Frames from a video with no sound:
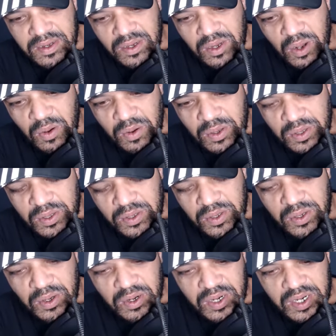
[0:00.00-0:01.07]
go into
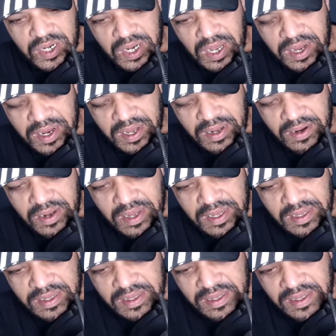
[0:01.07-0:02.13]
your channel
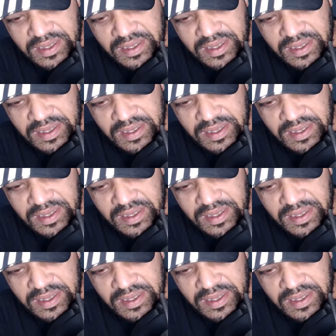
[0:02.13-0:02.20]
and